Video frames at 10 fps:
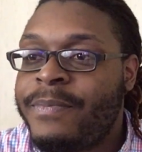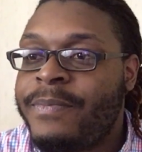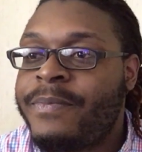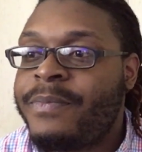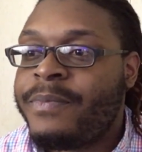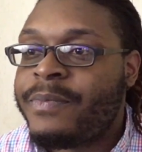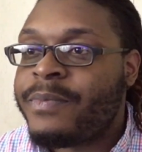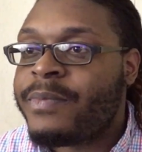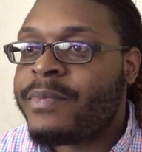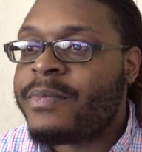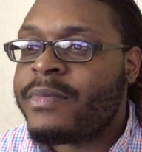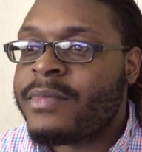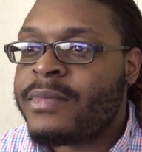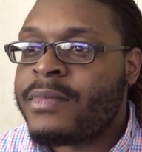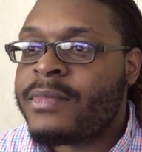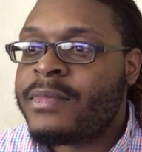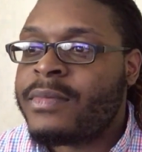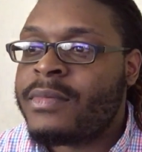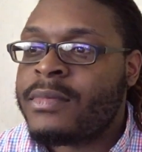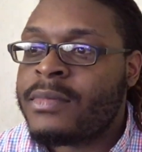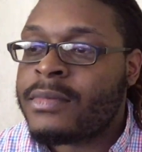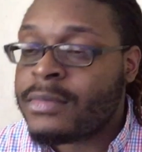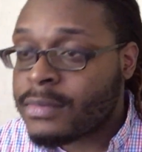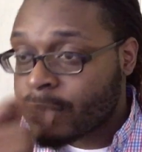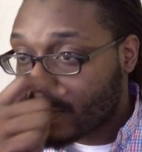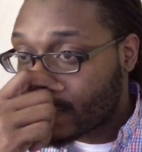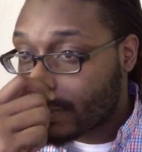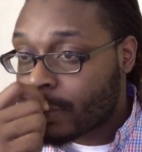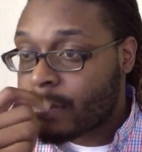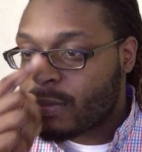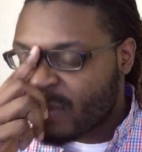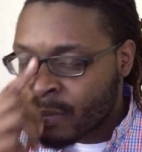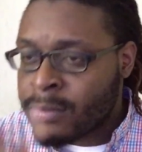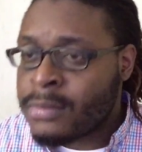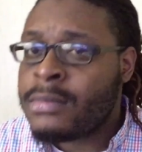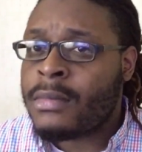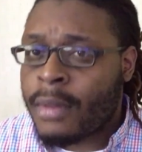No one is speaking in this clip.